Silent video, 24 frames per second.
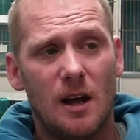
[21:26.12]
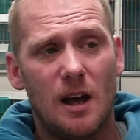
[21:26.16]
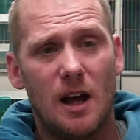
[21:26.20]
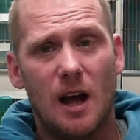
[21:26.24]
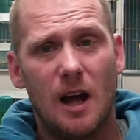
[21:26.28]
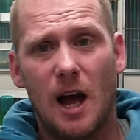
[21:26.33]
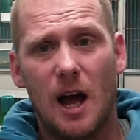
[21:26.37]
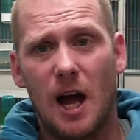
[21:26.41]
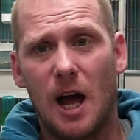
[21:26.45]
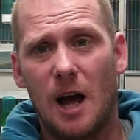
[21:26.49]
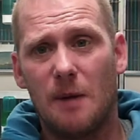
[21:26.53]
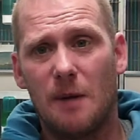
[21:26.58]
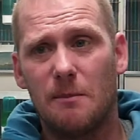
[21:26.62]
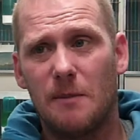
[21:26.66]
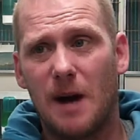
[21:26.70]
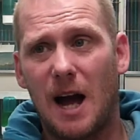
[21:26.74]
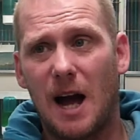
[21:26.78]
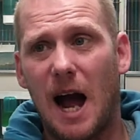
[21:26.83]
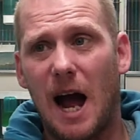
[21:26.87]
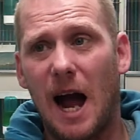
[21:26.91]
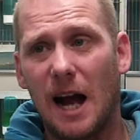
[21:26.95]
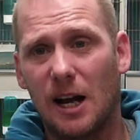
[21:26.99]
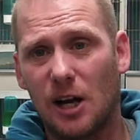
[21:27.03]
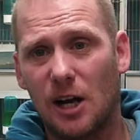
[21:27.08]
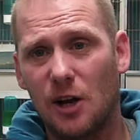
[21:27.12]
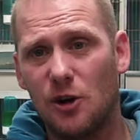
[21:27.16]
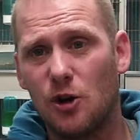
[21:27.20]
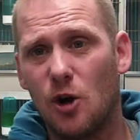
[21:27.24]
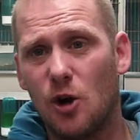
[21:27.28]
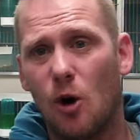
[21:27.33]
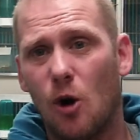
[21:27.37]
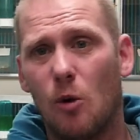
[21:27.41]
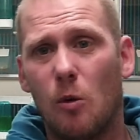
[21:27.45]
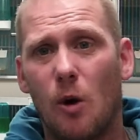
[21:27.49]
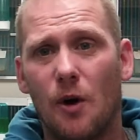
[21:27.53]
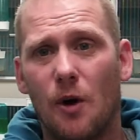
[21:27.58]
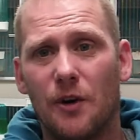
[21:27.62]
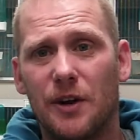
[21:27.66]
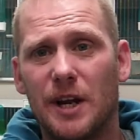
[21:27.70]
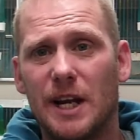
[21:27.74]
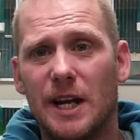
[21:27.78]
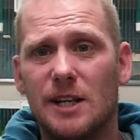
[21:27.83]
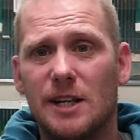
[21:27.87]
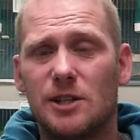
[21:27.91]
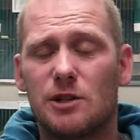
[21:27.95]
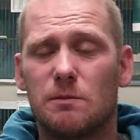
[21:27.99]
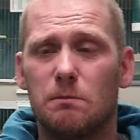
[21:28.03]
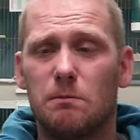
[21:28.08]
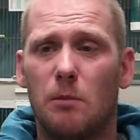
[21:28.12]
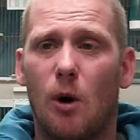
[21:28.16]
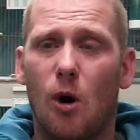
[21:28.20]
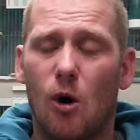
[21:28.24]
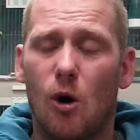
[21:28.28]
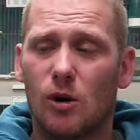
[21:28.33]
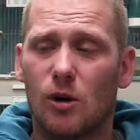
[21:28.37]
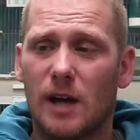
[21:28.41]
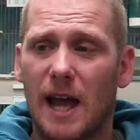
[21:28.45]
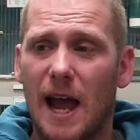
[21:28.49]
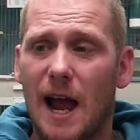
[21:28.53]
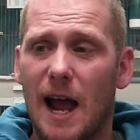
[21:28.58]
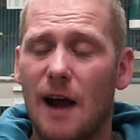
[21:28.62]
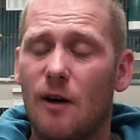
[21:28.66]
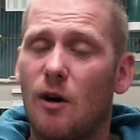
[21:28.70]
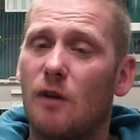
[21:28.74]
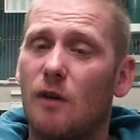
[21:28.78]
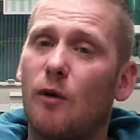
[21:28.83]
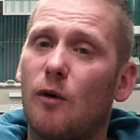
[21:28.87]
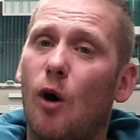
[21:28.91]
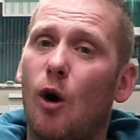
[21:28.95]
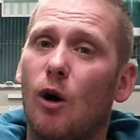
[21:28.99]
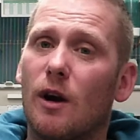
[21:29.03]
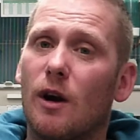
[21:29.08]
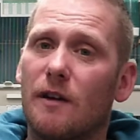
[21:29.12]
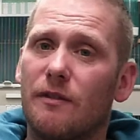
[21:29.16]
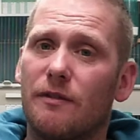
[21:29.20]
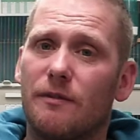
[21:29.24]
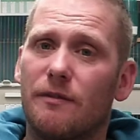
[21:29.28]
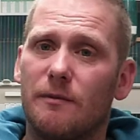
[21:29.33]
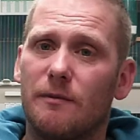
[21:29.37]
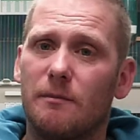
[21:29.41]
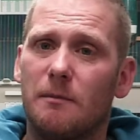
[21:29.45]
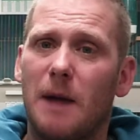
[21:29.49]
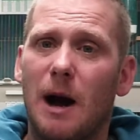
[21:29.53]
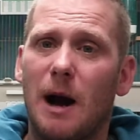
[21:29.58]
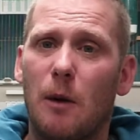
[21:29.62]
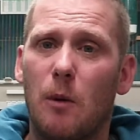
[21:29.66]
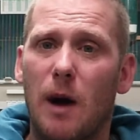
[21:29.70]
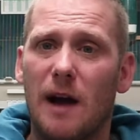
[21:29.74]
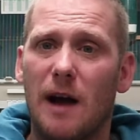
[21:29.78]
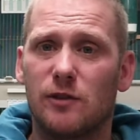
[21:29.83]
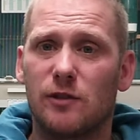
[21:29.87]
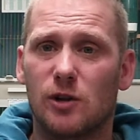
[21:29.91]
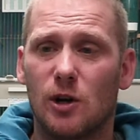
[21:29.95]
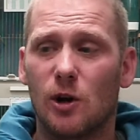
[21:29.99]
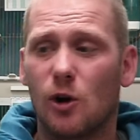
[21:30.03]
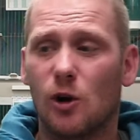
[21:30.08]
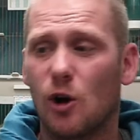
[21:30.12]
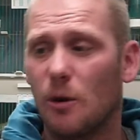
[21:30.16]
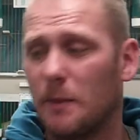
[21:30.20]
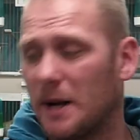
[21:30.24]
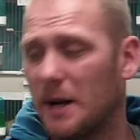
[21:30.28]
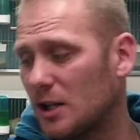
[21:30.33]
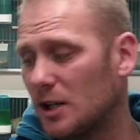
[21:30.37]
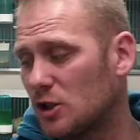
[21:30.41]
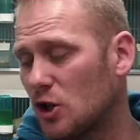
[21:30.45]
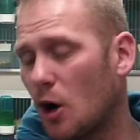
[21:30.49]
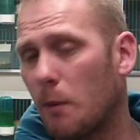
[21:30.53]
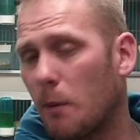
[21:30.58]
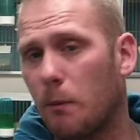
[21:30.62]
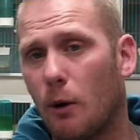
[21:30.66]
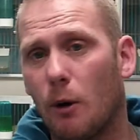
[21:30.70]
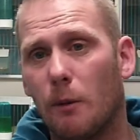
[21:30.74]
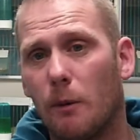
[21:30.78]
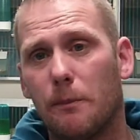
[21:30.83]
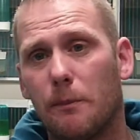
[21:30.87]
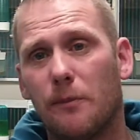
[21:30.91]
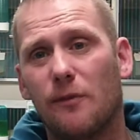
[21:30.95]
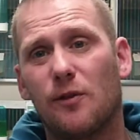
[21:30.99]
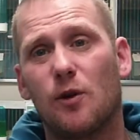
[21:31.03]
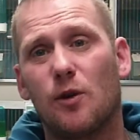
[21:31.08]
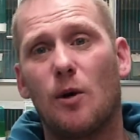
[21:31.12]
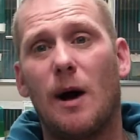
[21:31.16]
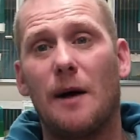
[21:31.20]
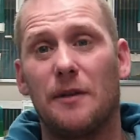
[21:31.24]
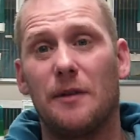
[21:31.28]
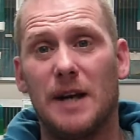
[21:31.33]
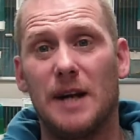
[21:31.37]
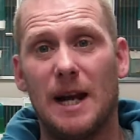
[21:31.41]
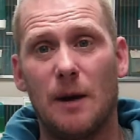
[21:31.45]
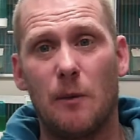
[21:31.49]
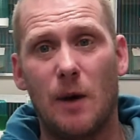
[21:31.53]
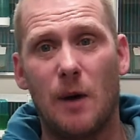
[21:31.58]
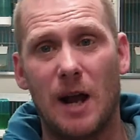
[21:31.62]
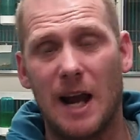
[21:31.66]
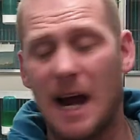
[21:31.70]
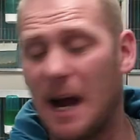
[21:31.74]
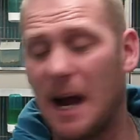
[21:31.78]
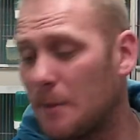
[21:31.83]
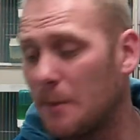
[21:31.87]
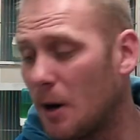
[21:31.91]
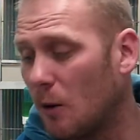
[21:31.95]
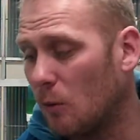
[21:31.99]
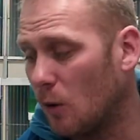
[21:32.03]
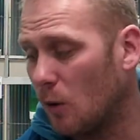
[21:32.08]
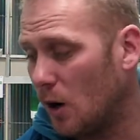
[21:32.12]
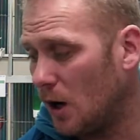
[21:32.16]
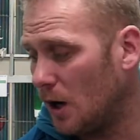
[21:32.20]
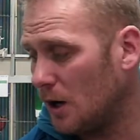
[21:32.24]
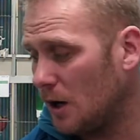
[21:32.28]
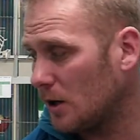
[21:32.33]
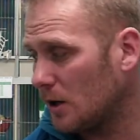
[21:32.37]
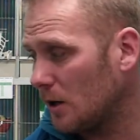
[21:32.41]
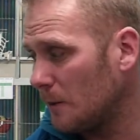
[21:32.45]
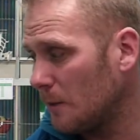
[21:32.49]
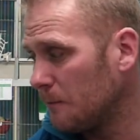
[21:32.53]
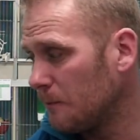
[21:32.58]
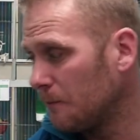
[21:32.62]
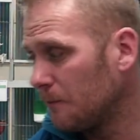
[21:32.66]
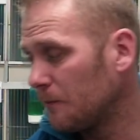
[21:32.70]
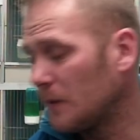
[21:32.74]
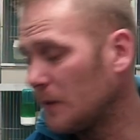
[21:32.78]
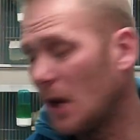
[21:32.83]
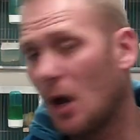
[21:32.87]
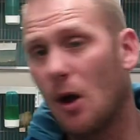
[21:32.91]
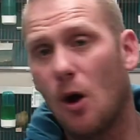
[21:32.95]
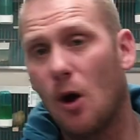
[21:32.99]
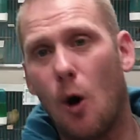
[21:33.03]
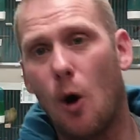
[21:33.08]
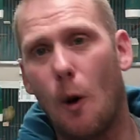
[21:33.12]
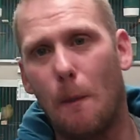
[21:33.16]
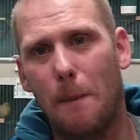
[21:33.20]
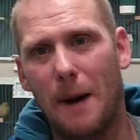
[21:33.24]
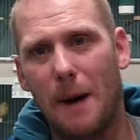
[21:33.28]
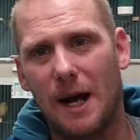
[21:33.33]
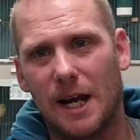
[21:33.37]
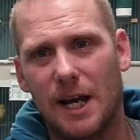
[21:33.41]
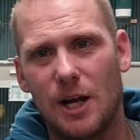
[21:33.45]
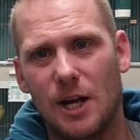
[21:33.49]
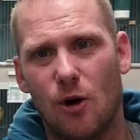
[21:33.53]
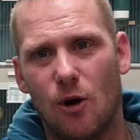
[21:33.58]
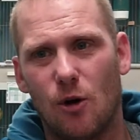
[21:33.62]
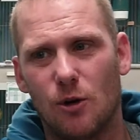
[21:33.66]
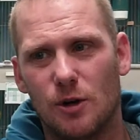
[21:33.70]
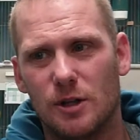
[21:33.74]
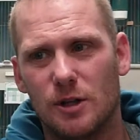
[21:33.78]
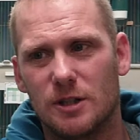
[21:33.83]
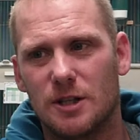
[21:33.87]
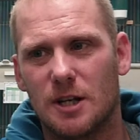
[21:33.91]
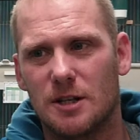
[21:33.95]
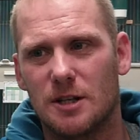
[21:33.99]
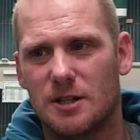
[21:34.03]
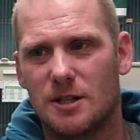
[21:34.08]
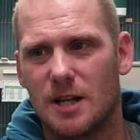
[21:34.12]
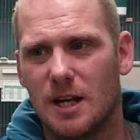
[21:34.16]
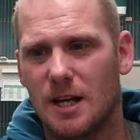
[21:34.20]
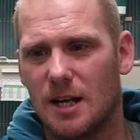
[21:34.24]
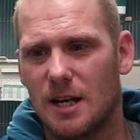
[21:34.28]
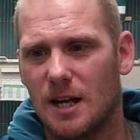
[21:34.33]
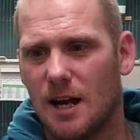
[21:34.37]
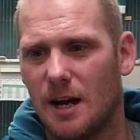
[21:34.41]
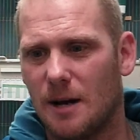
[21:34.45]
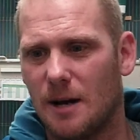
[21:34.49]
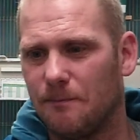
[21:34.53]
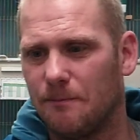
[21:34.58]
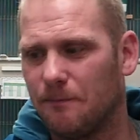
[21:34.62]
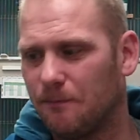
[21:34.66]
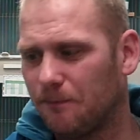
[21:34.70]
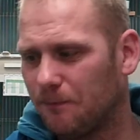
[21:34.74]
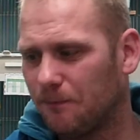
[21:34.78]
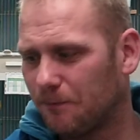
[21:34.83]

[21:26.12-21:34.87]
um, I can know what needs more care of or if my wife's going to come in and top up throughout the day while I'm at work or packing orders as the um,